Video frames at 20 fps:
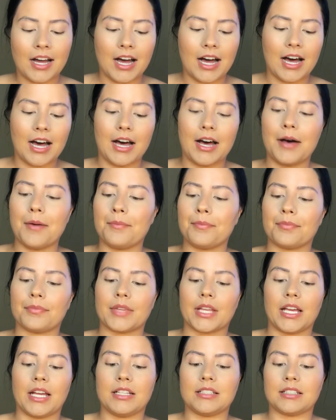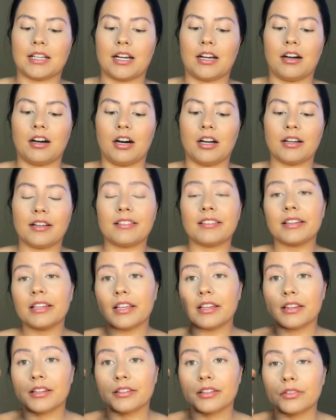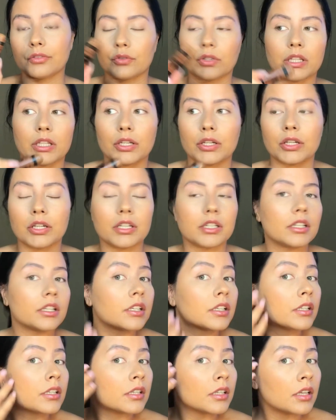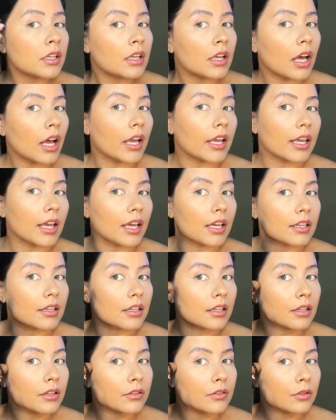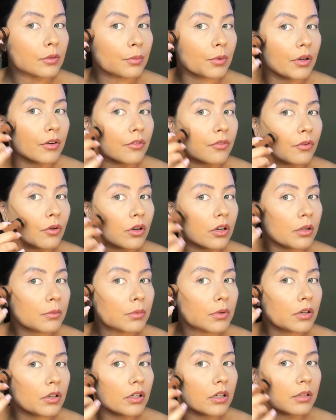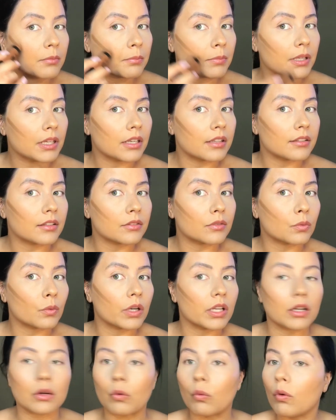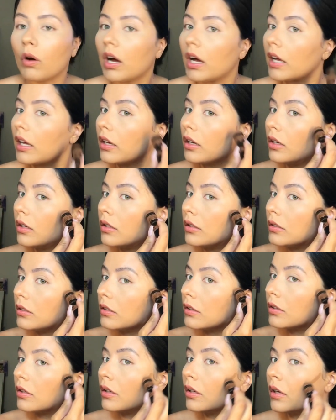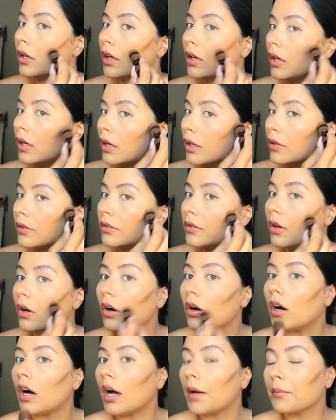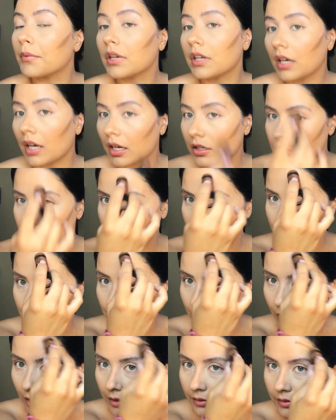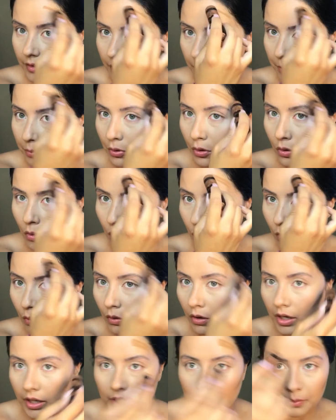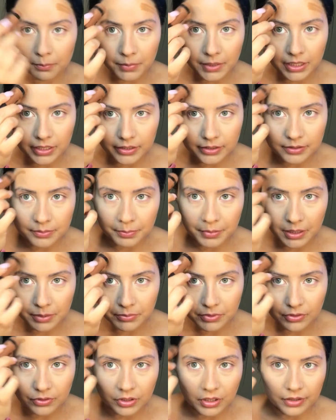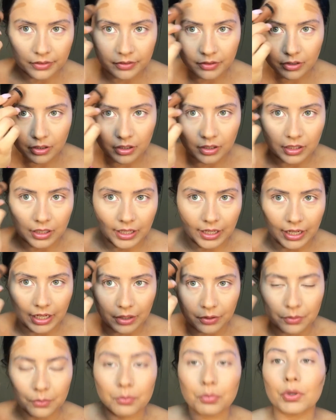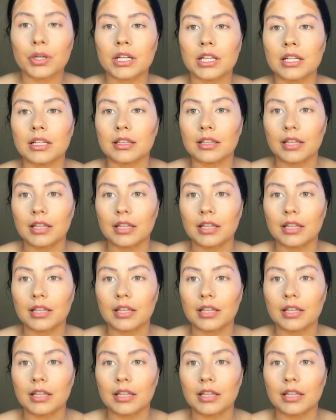and honestly this is really good. Again, super affordable because it's Wet n Wild. So I'm gonna actually bronze up quite a bit, but I'm just gonna start out pretty